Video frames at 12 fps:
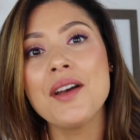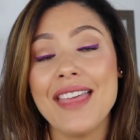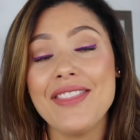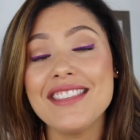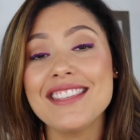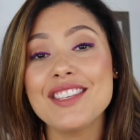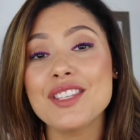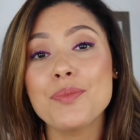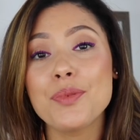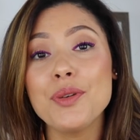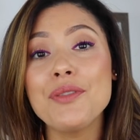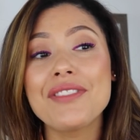And this is
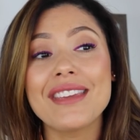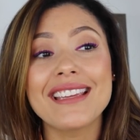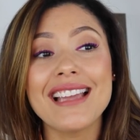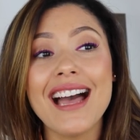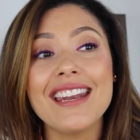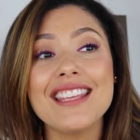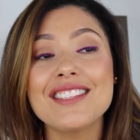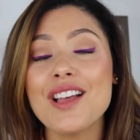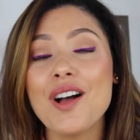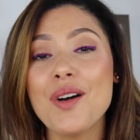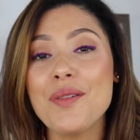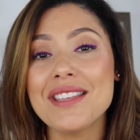just proof that God is
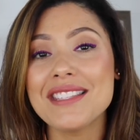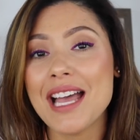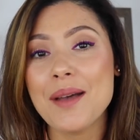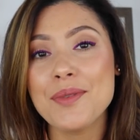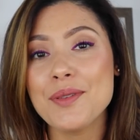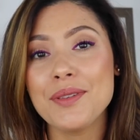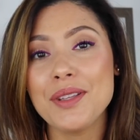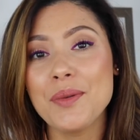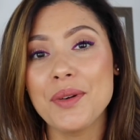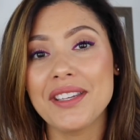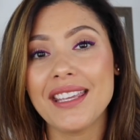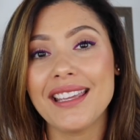always absolutely
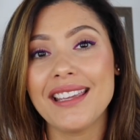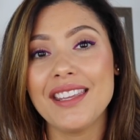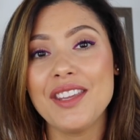working.